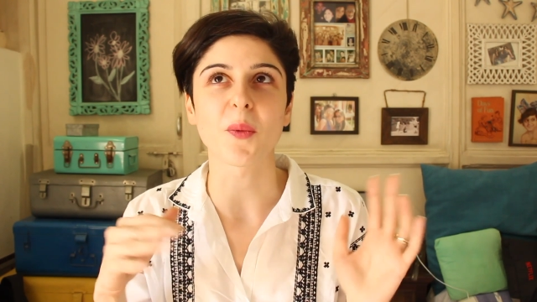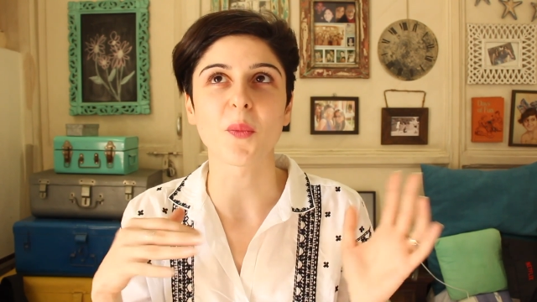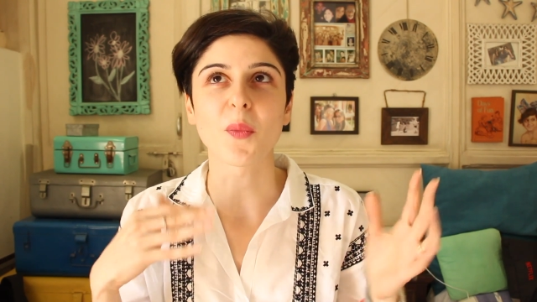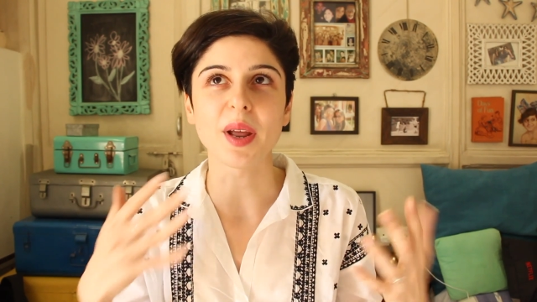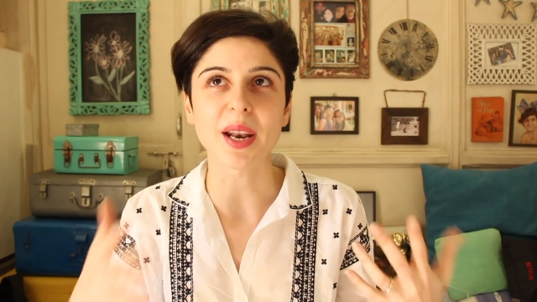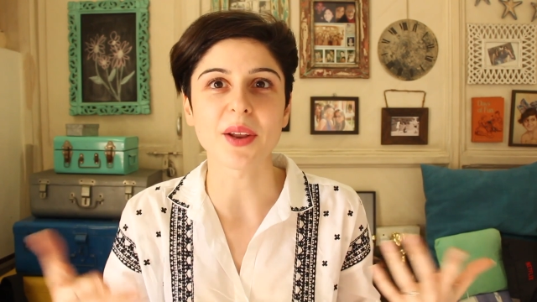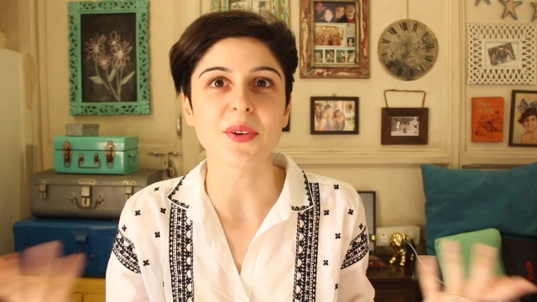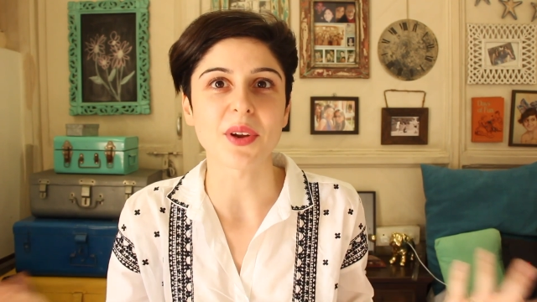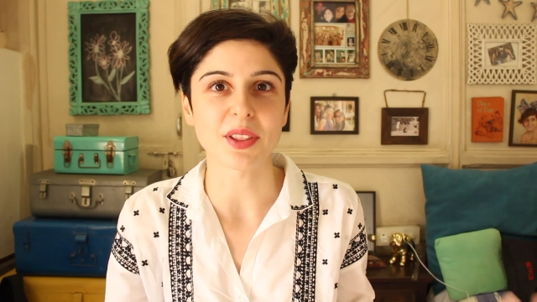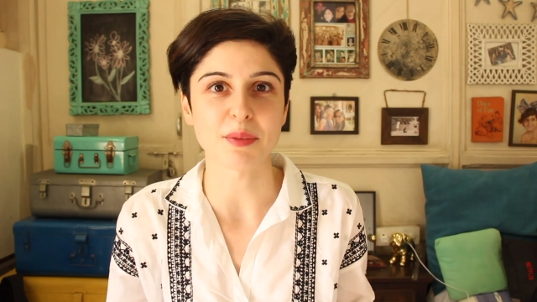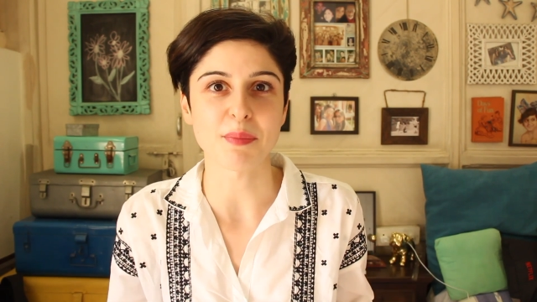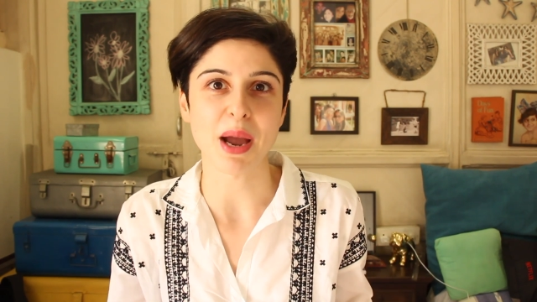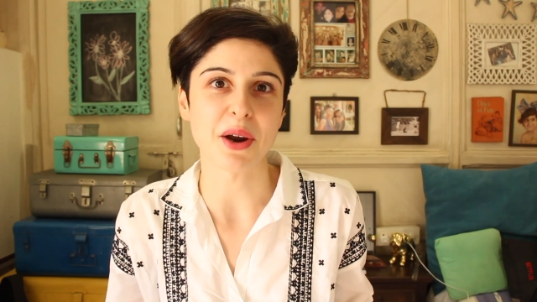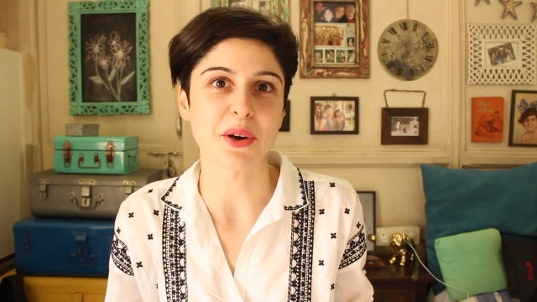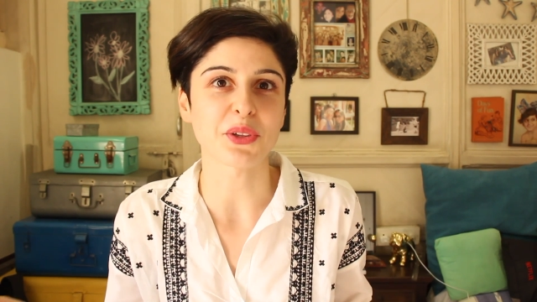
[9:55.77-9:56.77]
when I run the
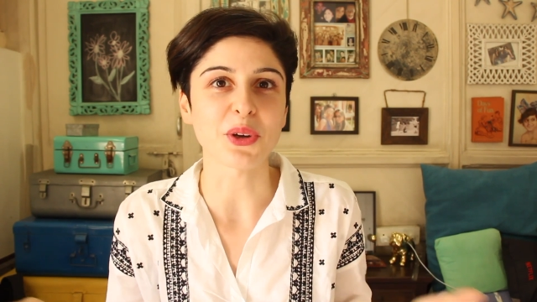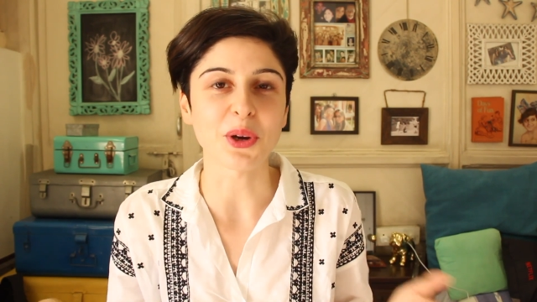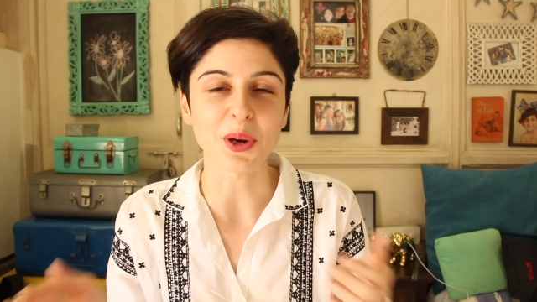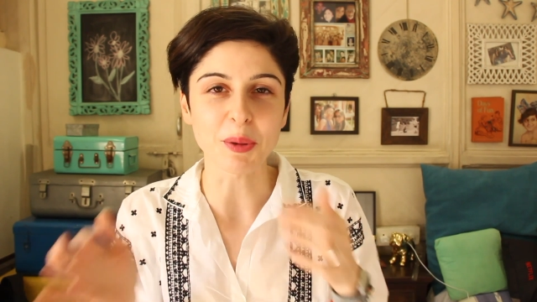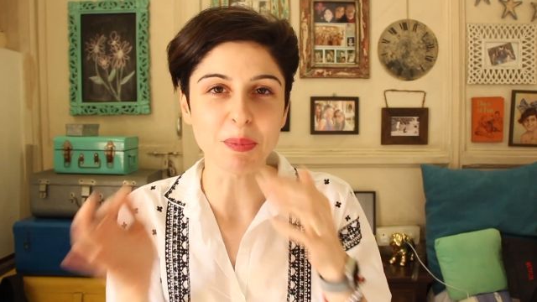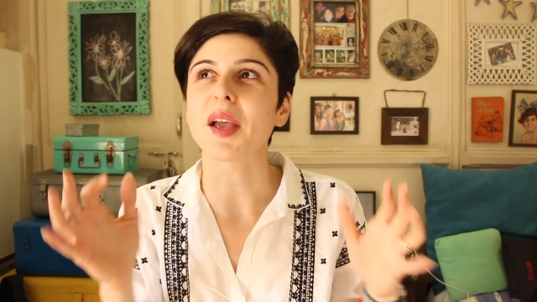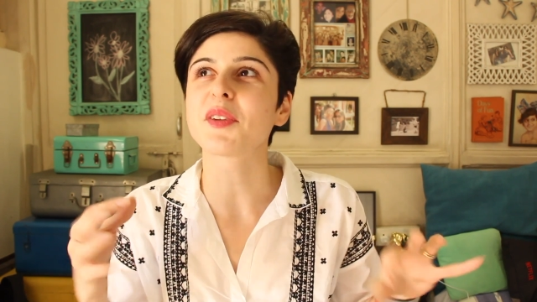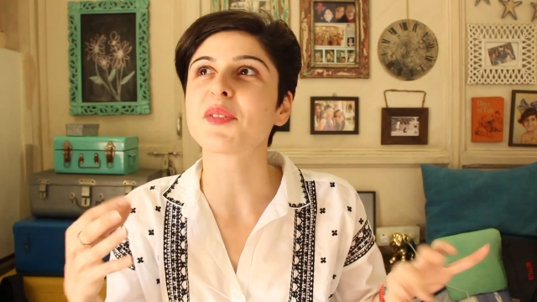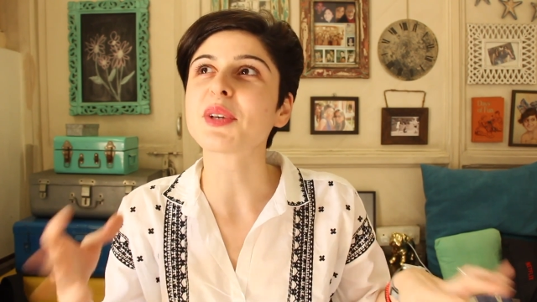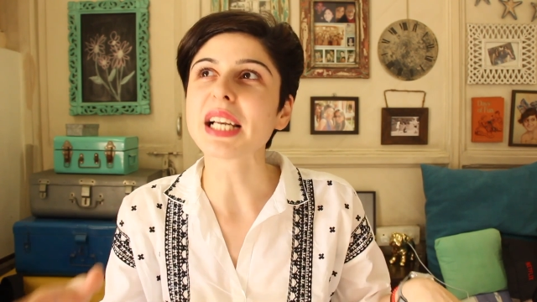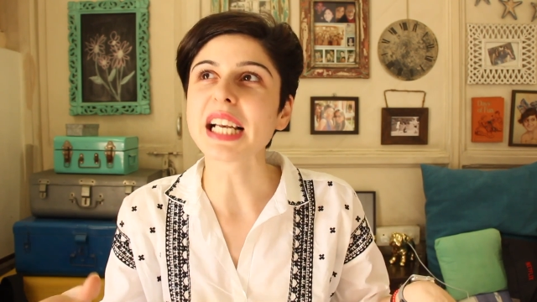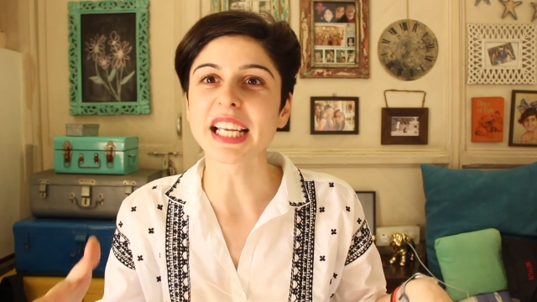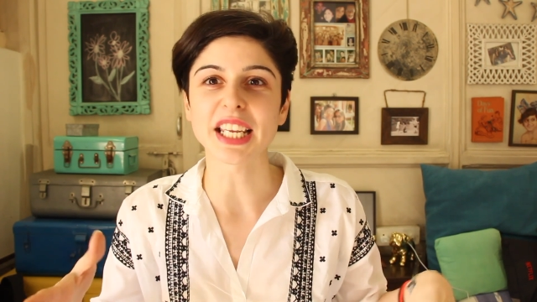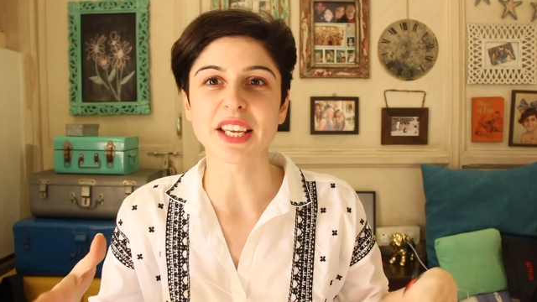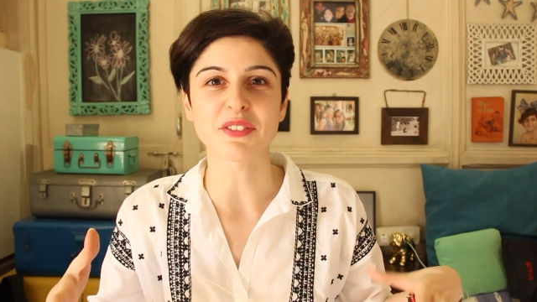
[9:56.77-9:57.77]
marathon, it
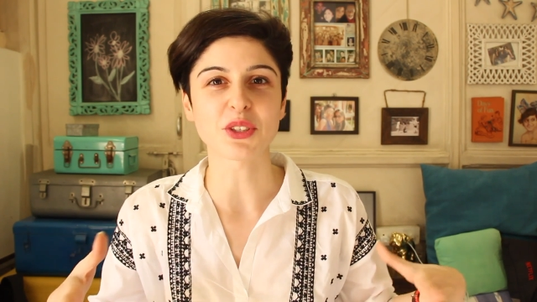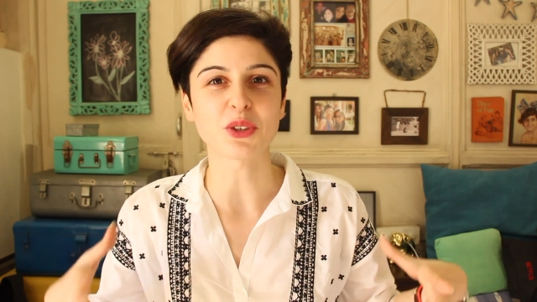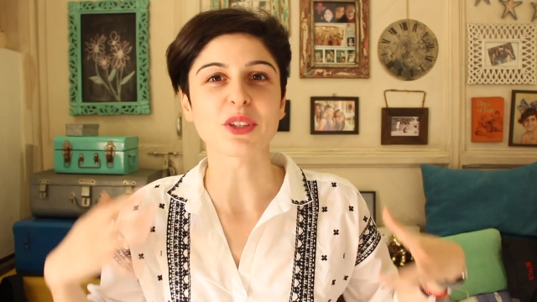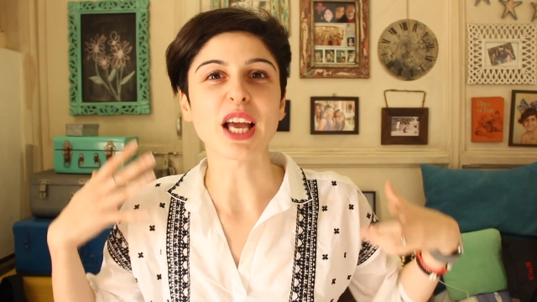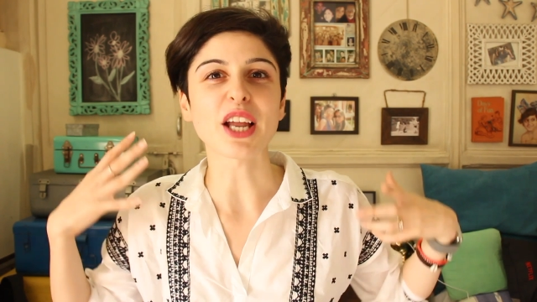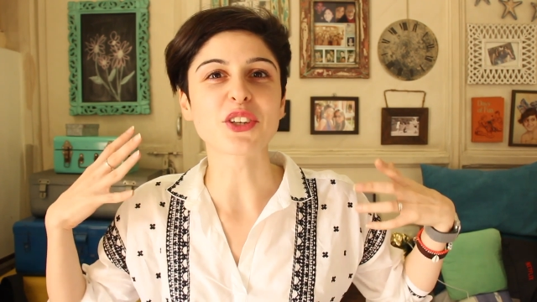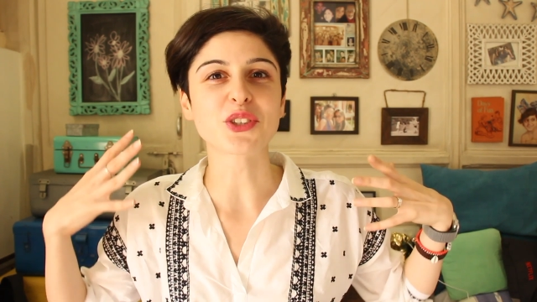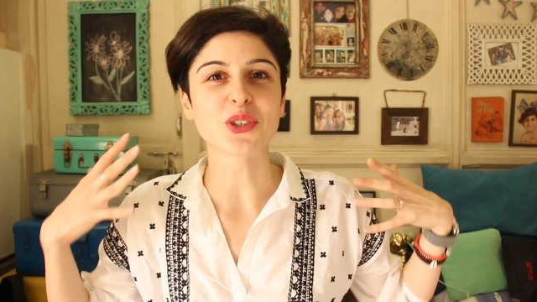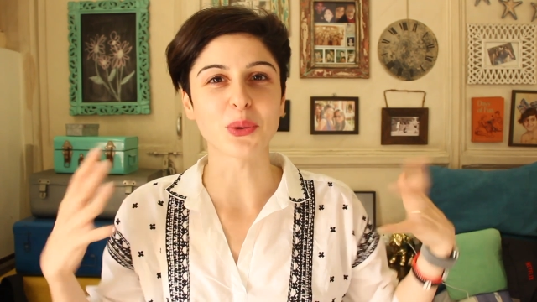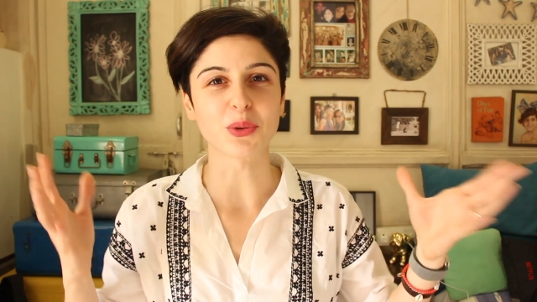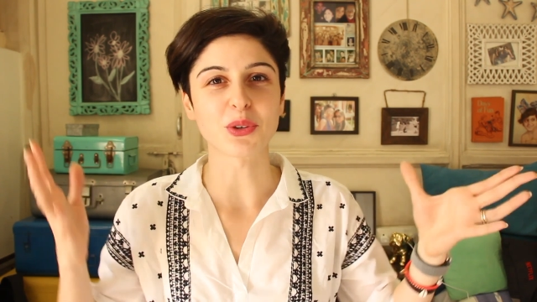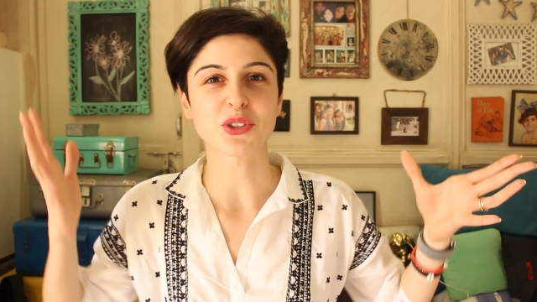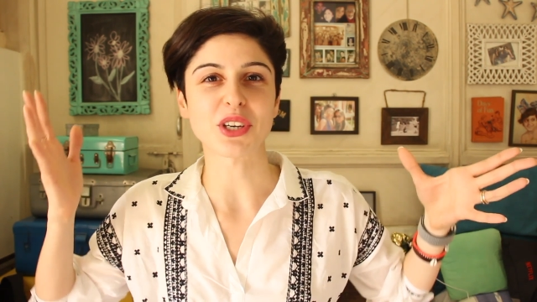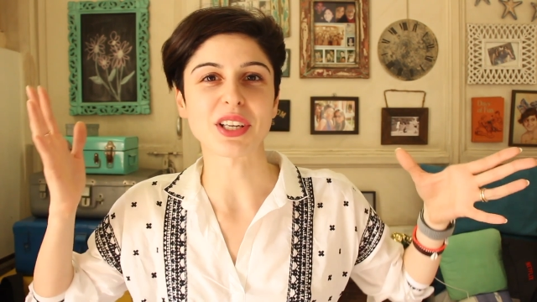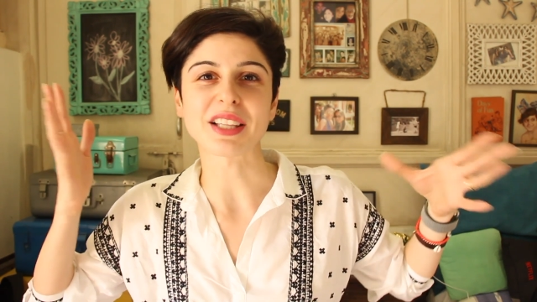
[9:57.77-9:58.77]
really gives you that
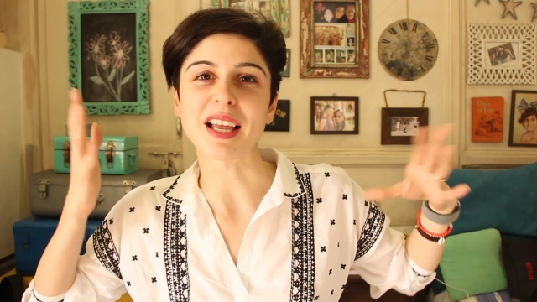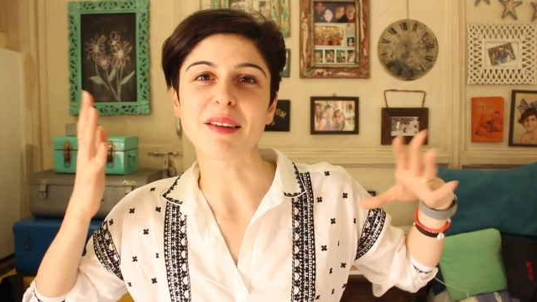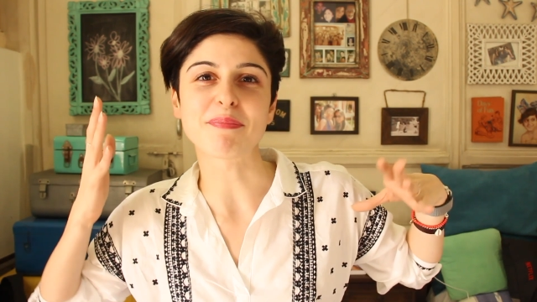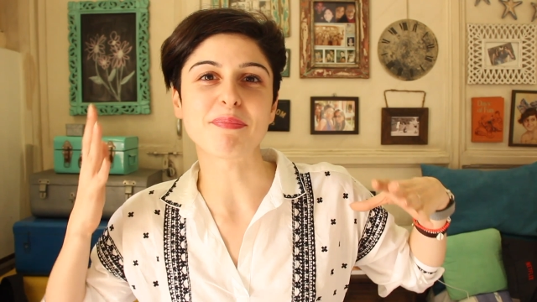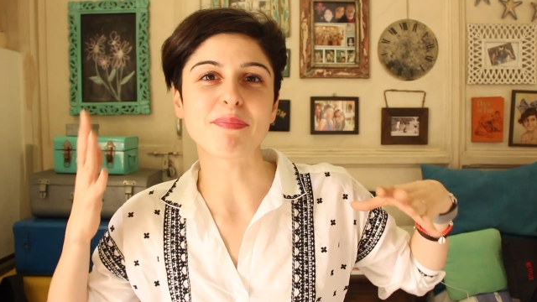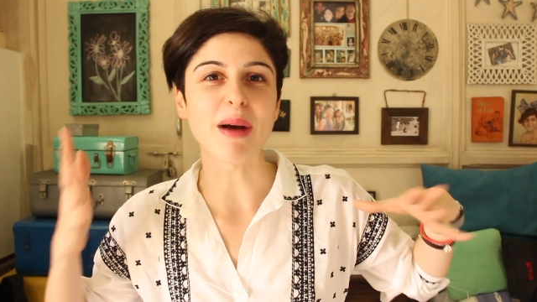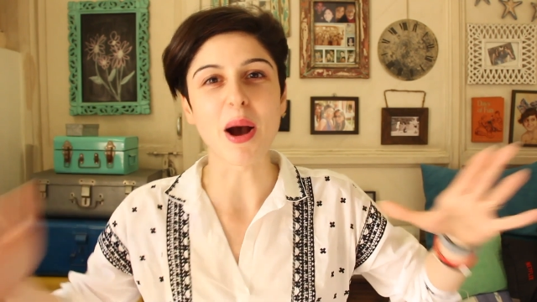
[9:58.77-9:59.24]
josh and that